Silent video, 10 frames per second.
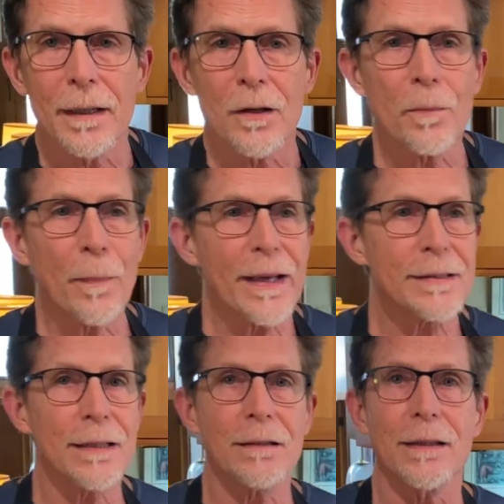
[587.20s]
you're
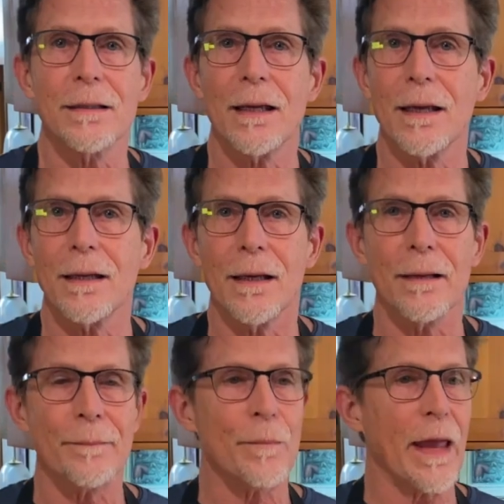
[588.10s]
basically
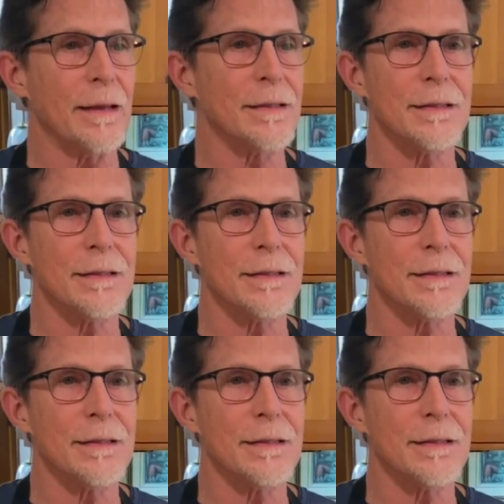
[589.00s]
taking that